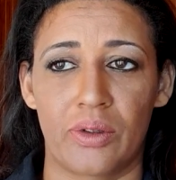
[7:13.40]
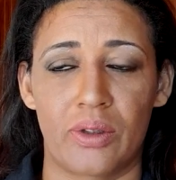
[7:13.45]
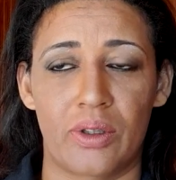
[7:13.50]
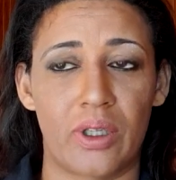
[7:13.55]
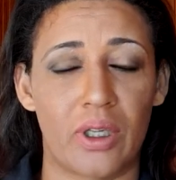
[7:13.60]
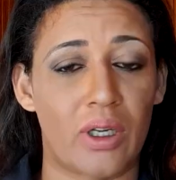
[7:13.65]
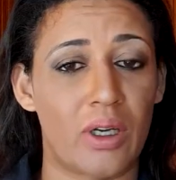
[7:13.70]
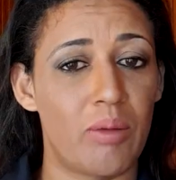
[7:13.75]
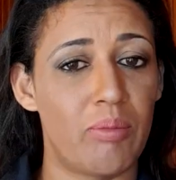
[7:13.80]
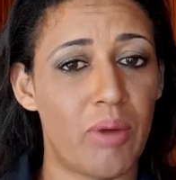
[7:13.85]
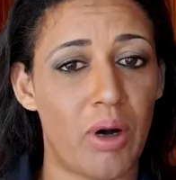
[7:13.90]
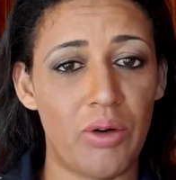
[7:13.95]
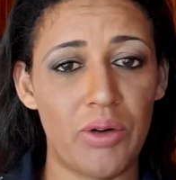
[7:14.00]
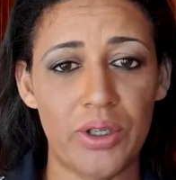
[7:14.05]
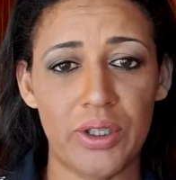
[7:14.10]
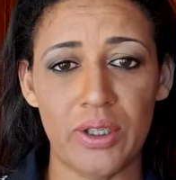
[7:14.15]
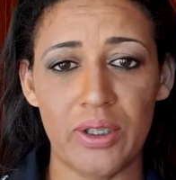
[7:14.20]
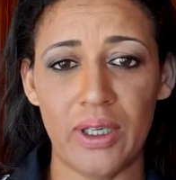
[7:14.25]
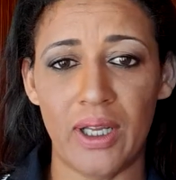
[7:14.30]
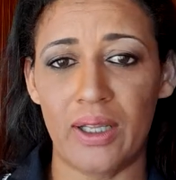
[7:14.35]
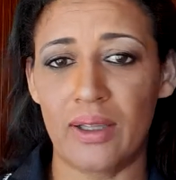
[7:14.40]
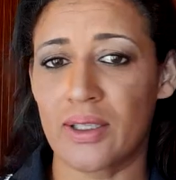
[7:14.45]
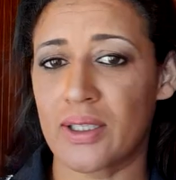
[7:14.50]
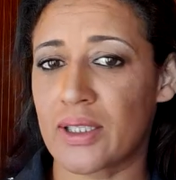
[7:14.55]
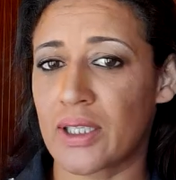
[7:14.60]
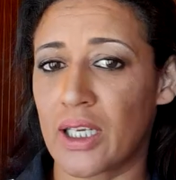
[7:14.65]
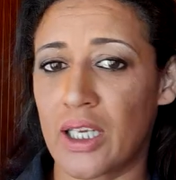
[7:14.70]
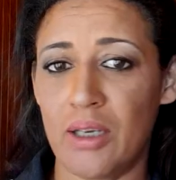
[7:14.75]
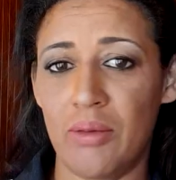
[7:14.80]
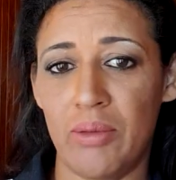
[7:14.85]
The commotion and the
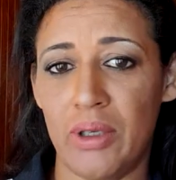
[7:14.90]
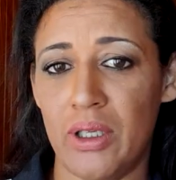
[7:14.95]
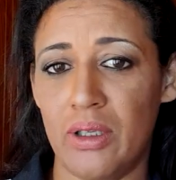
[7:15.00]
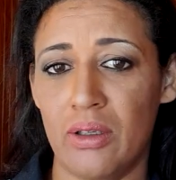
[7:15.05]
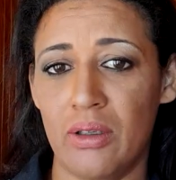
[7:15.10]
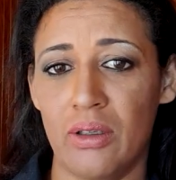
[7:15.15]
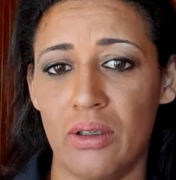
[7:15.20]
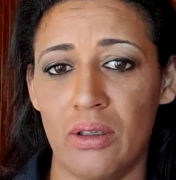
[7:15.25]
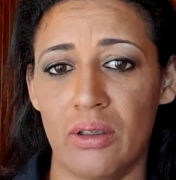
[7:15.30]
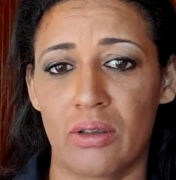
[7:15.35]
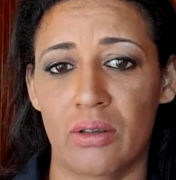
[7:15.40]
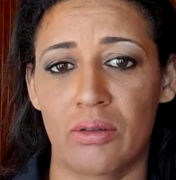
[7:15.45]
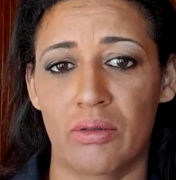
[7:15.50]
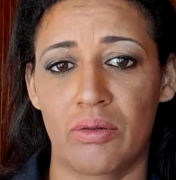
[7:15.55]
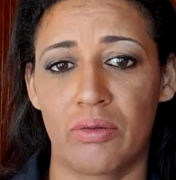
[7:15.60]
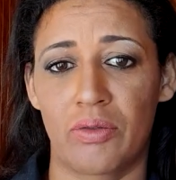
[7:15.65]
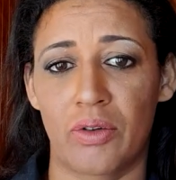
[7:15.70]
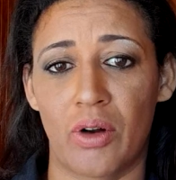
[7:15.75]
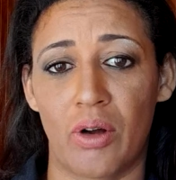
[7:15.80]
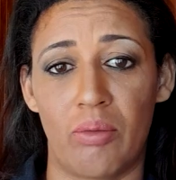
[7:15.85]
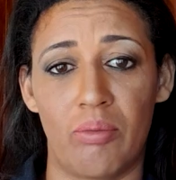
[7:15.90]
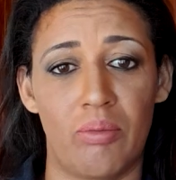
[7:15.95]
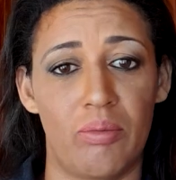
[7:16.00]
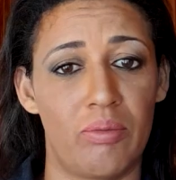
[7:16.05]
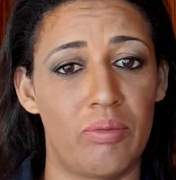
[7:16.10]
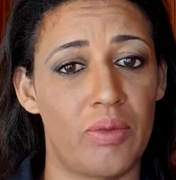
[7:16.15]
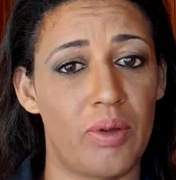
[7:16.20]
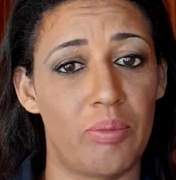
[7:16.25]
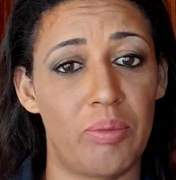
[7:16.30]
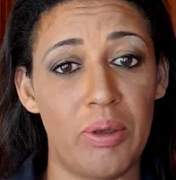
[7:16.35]
screaming
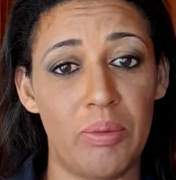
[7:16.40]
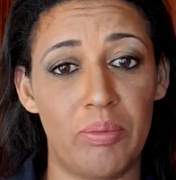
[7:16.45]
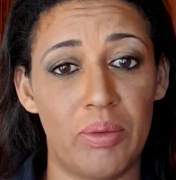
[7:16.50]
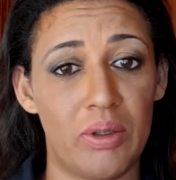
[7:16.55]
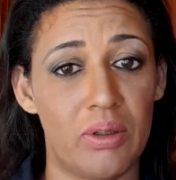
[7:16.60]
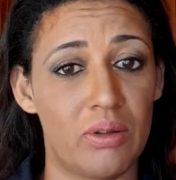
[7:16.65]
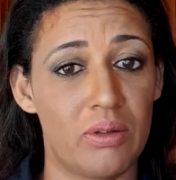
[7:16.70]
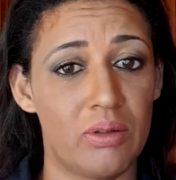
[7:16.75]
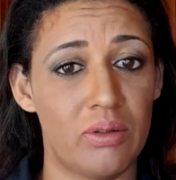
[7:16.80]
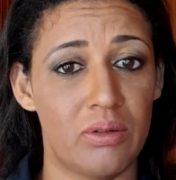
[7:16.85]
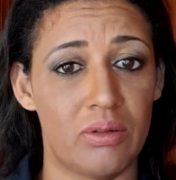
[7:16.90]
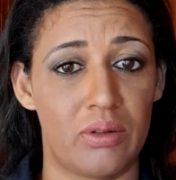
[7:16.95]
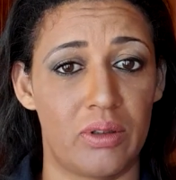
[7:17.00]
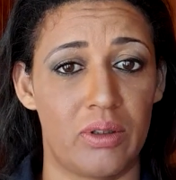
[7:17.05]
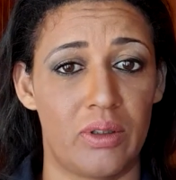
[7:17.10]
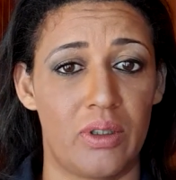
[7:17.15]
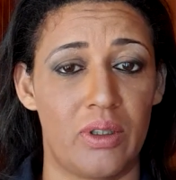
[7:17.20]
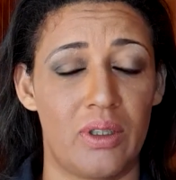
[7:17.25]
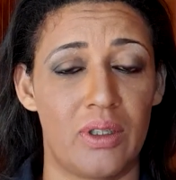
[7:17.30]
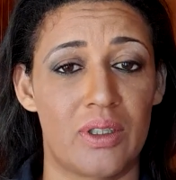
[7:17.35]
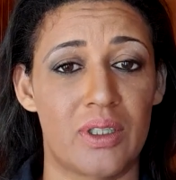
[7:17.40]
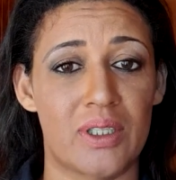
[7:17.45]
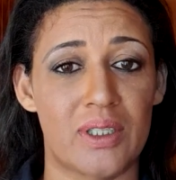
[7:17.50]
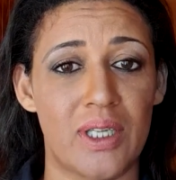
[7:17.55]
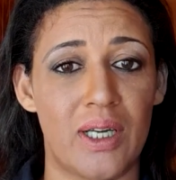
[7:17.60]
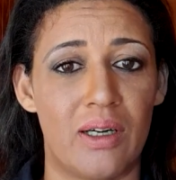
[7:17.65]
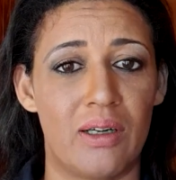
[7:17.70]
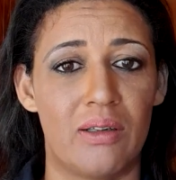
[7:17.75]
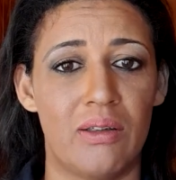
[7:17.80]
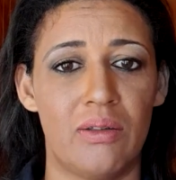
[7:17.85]
from the people in the
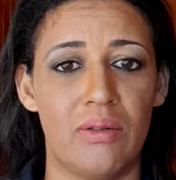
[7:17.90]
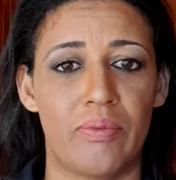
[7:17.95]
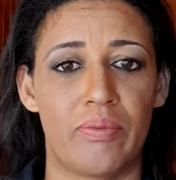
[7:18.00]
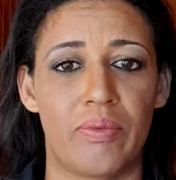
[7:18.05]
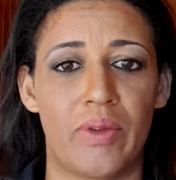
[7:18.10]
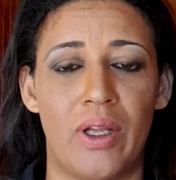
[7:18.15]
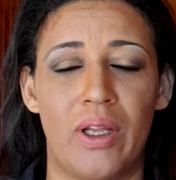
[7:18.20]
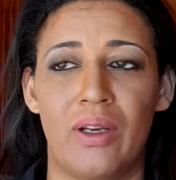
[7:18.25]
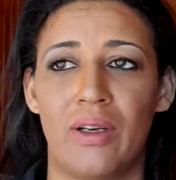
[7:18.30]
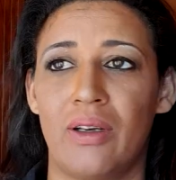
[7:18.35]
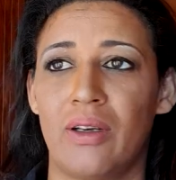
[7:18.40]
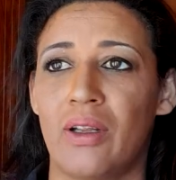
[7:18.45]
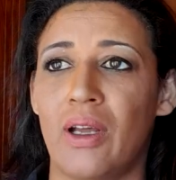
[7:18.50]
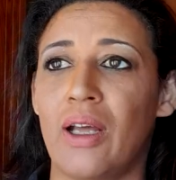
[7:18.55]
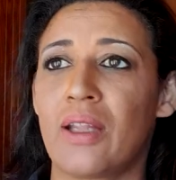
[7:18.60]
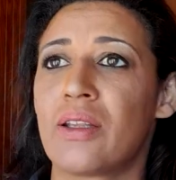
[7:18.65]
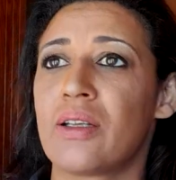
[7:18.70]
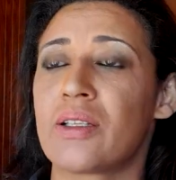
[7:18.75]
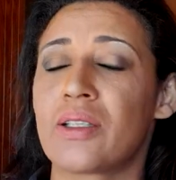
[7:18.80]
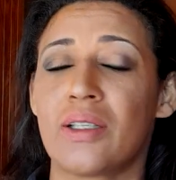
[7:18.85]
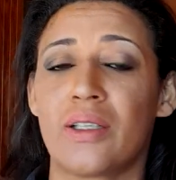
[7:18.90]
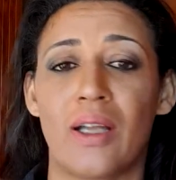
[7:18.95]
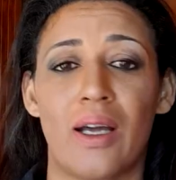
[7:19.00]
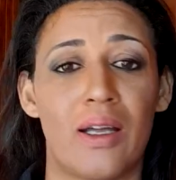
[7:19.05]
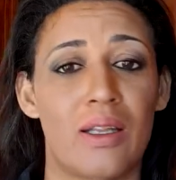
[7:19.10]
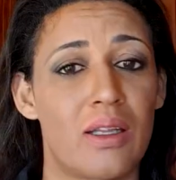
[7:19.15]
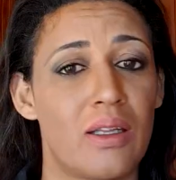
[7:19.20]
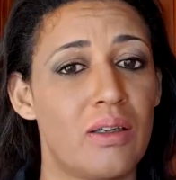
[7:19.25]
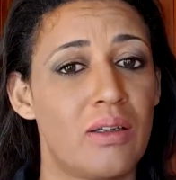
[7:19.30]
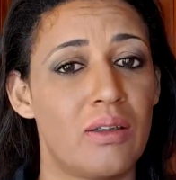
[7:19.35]
cell and others in
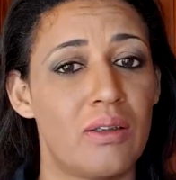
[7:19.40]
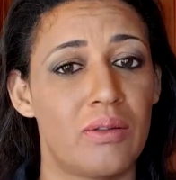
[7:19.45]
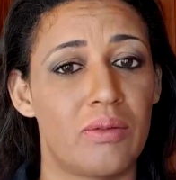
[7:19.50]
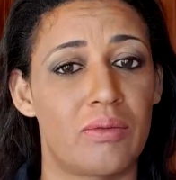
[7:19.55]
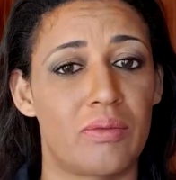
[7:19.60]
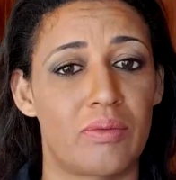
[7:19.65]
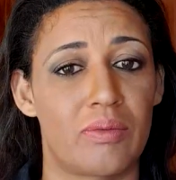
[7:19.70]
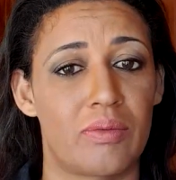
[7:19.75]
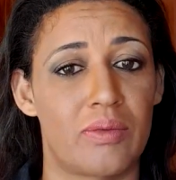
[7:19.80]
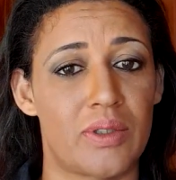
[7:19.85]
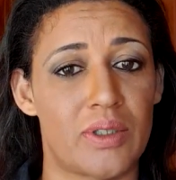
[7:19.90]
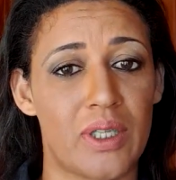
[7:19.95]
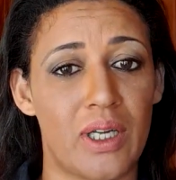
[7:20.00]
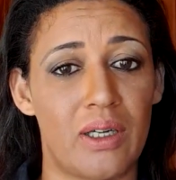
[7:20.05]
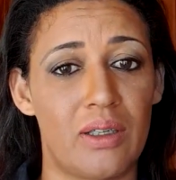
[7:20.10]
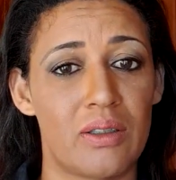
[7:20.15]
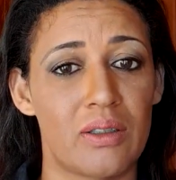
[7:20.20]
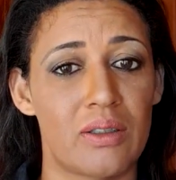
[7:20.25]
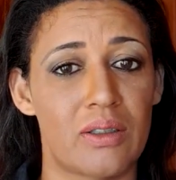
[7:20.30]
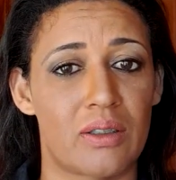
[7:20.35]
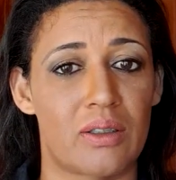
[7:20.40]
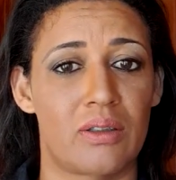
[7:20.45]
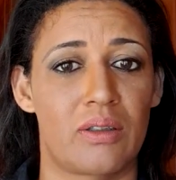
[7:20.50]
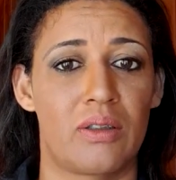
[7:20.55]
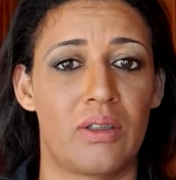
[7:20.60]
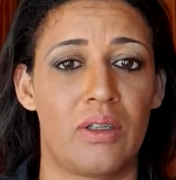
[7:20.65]
other cells